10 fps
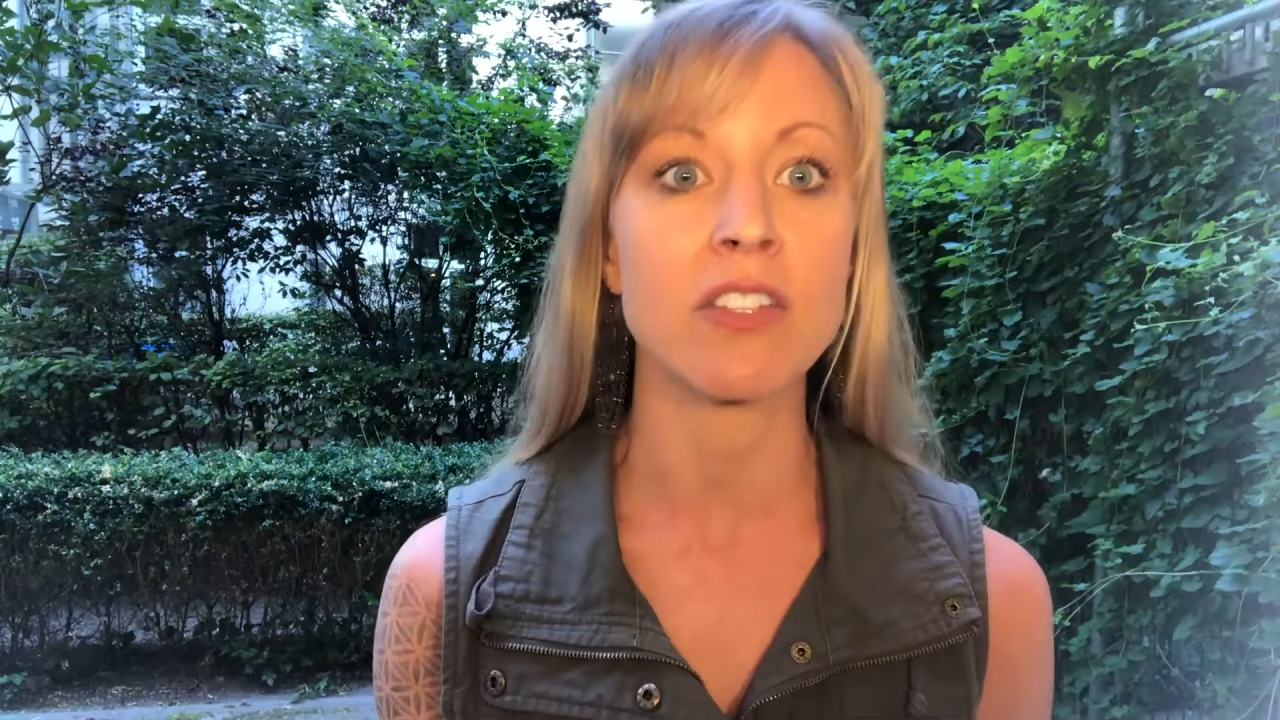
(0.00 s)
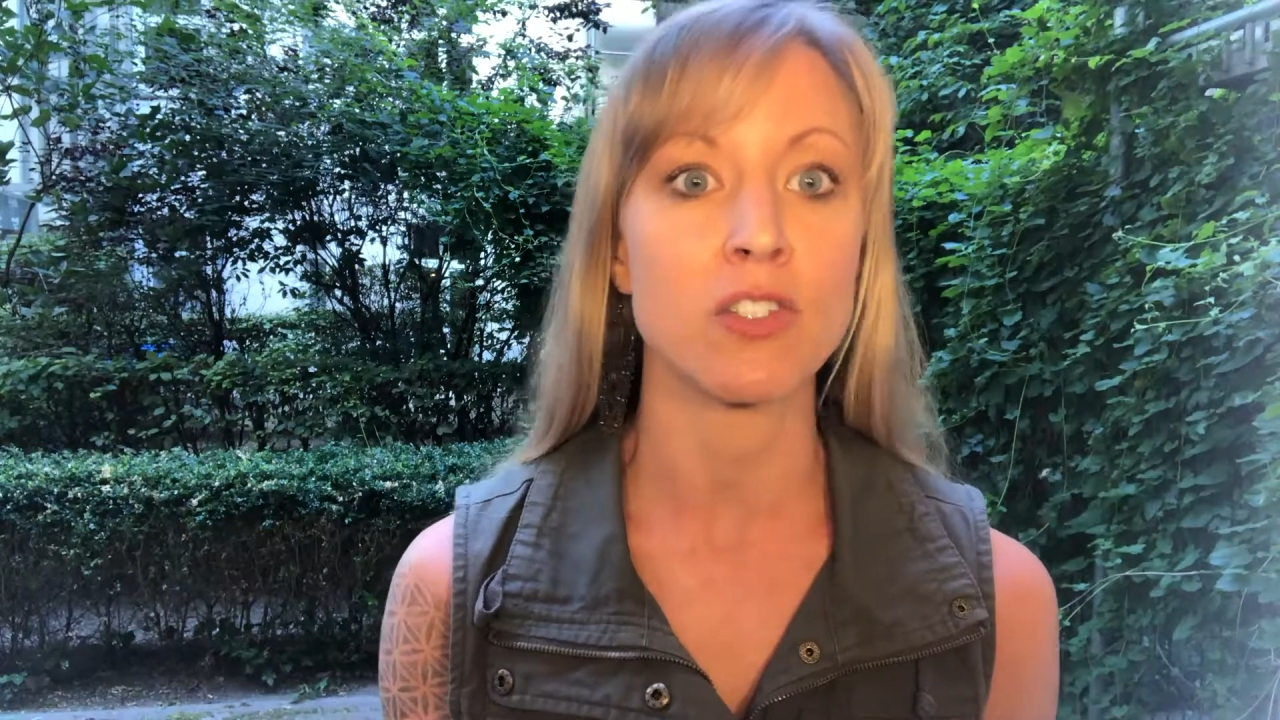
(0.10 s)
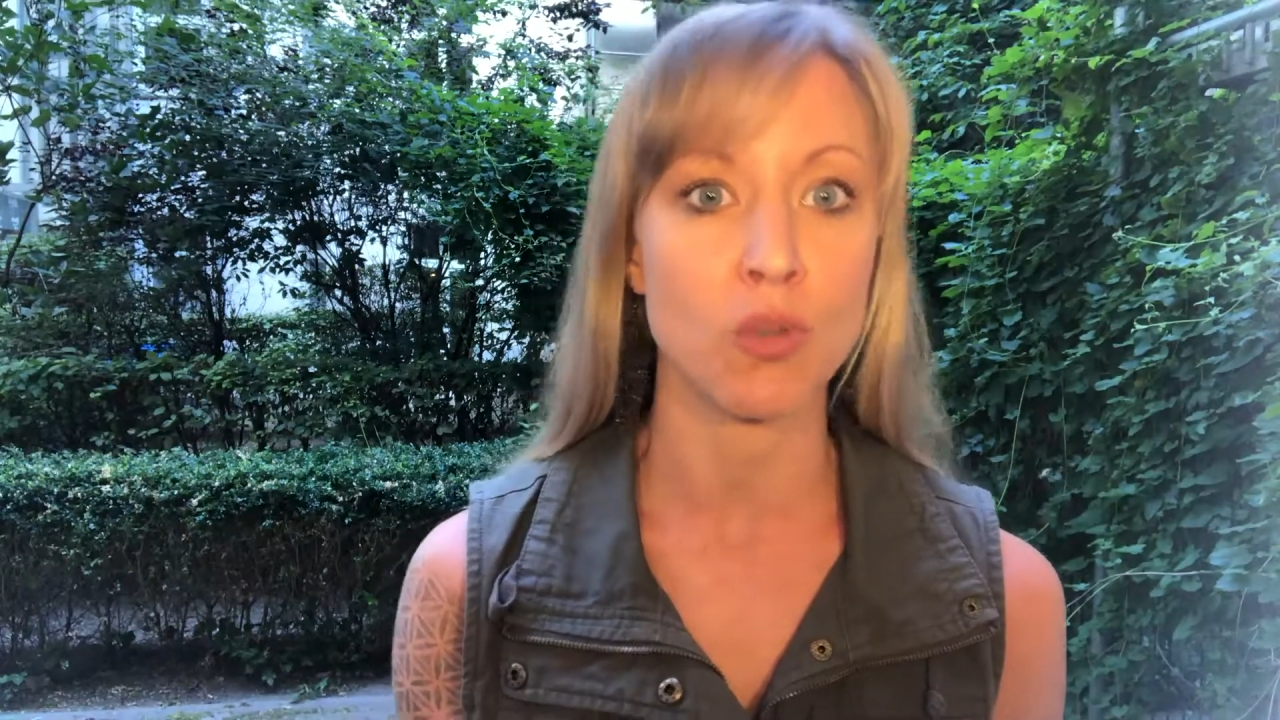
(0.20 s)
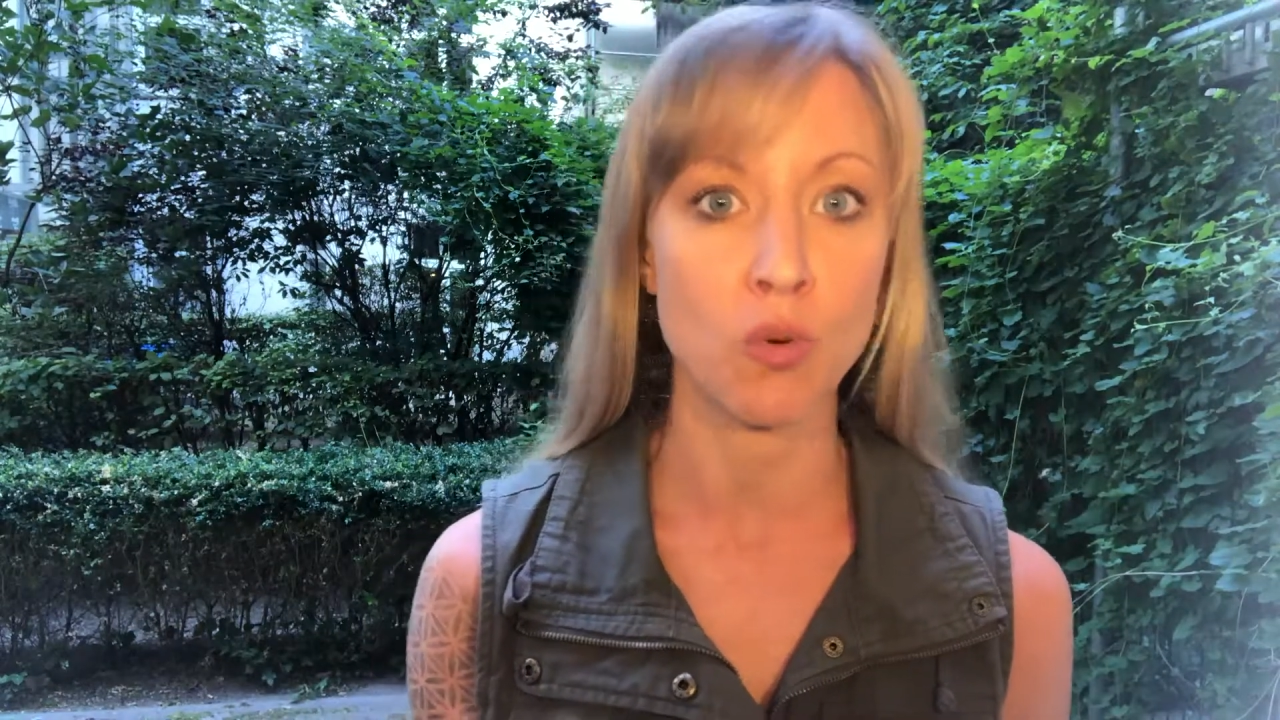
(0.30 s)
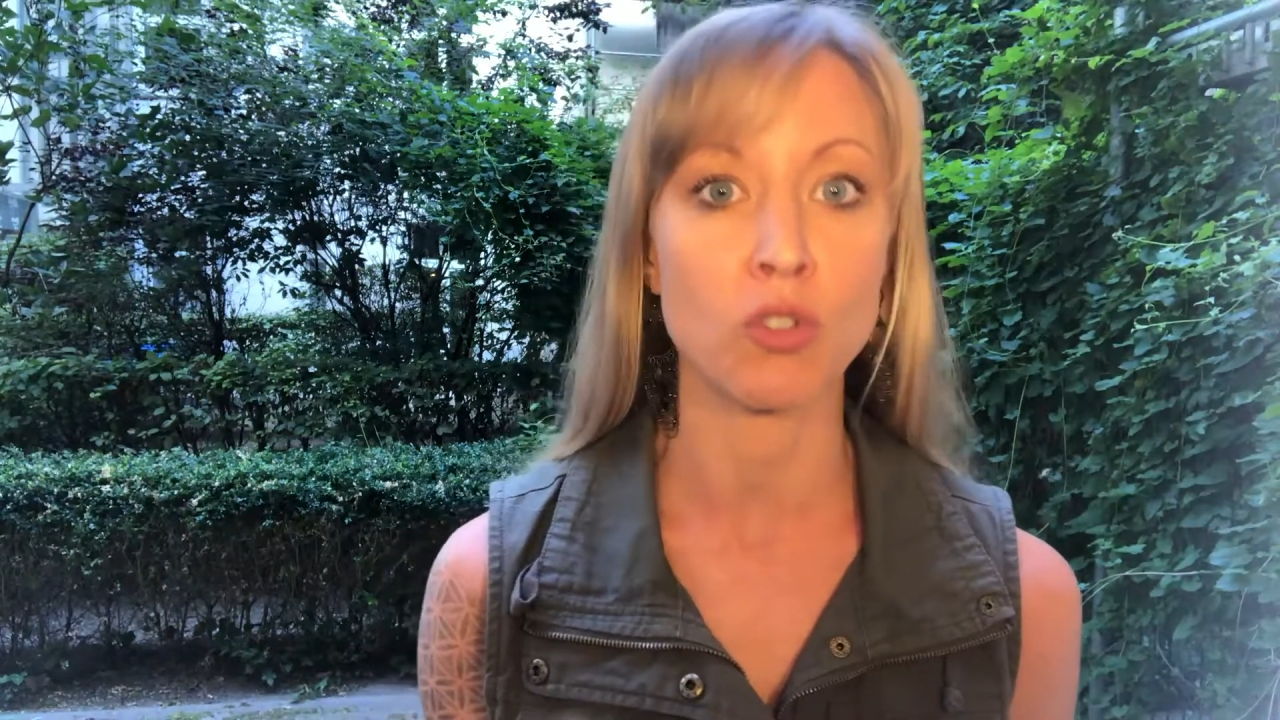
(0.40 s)
the
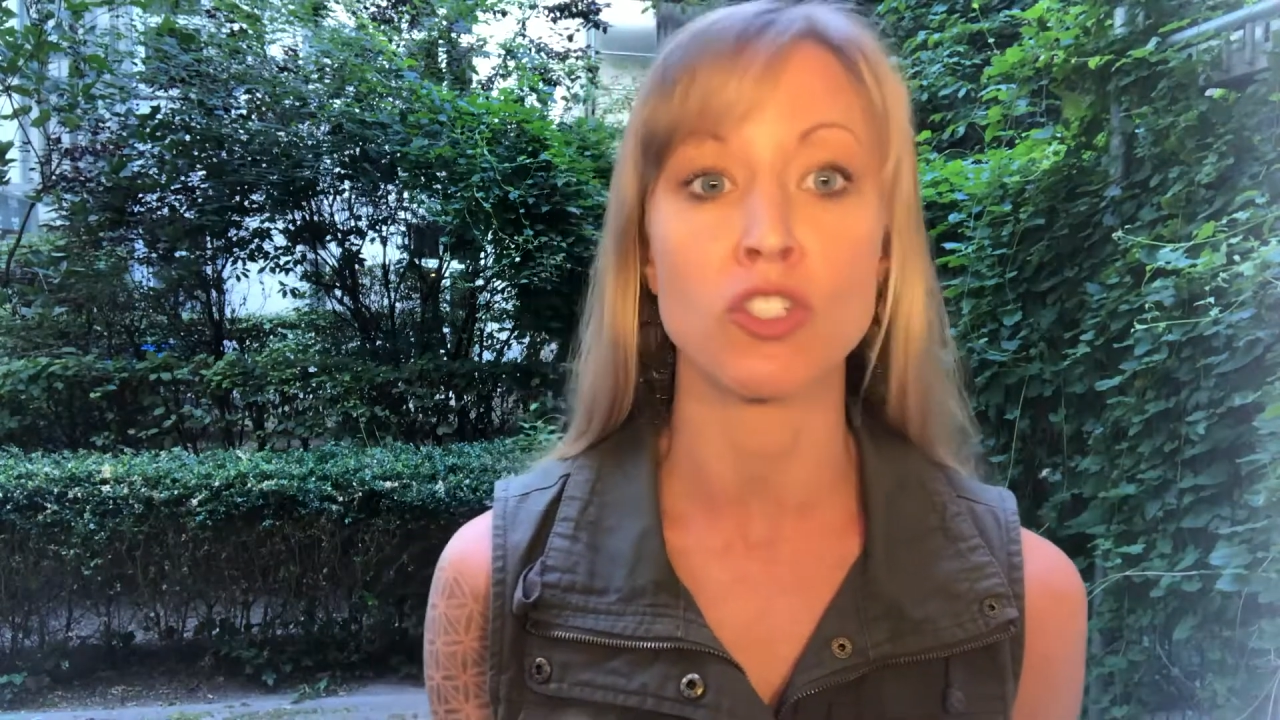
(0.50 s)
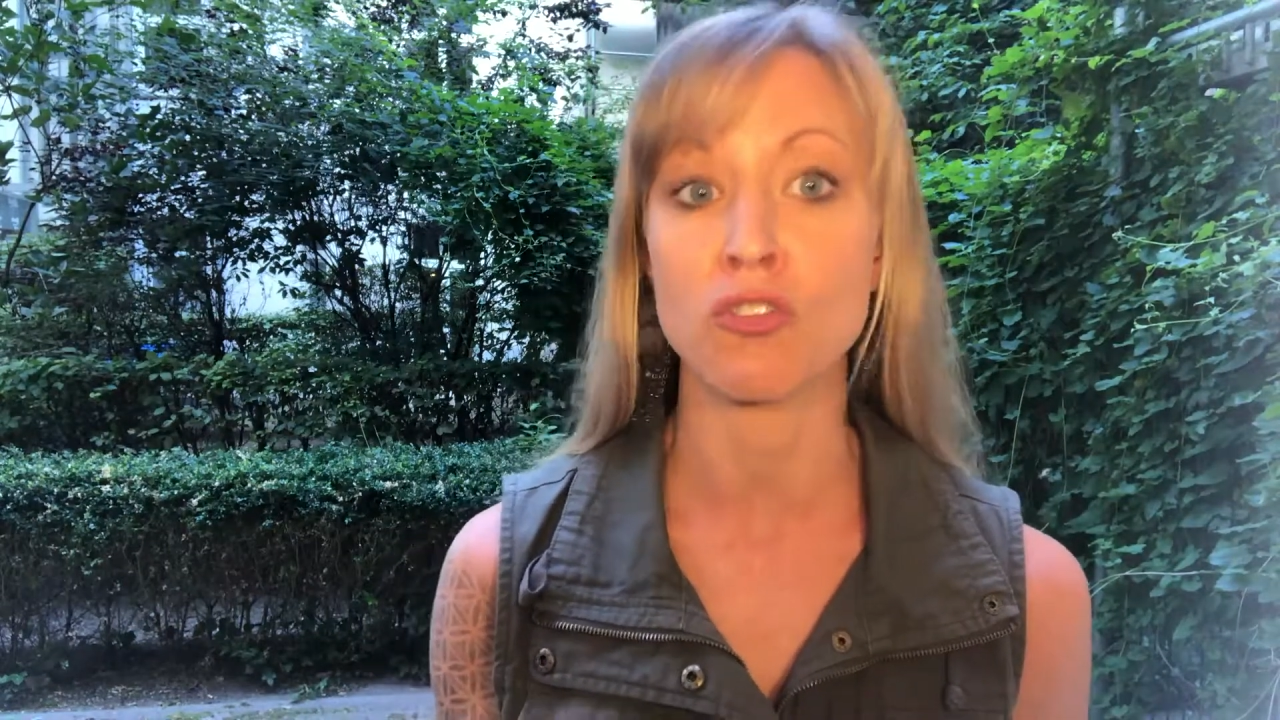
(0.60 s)
tools